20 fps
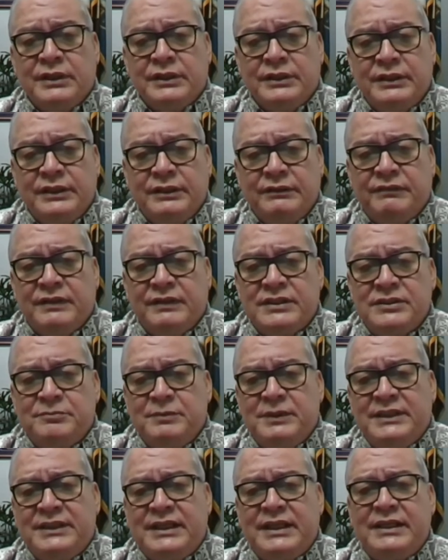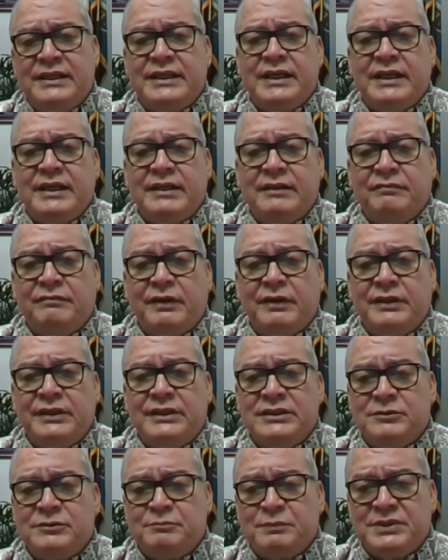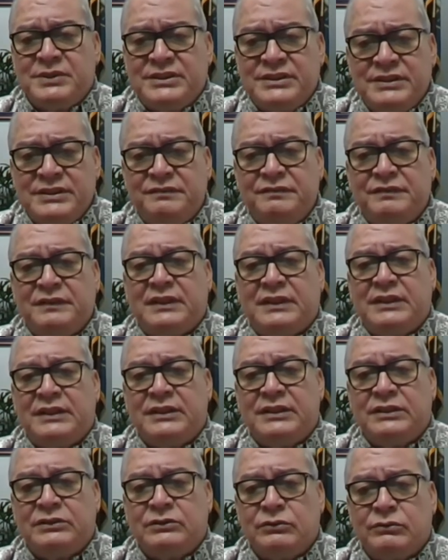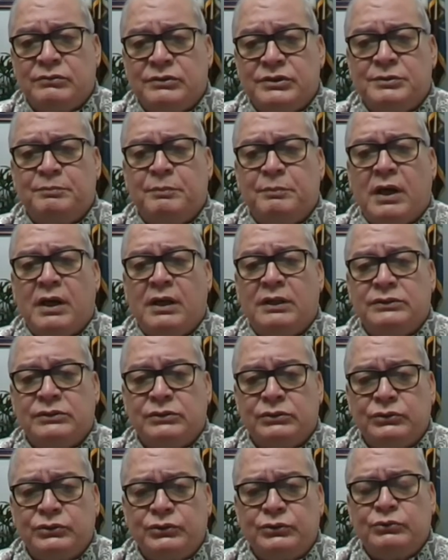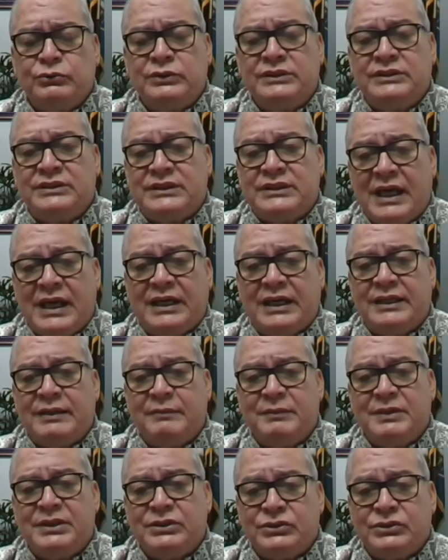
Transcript: The investment dedicated funding specifically to respond to students' academic,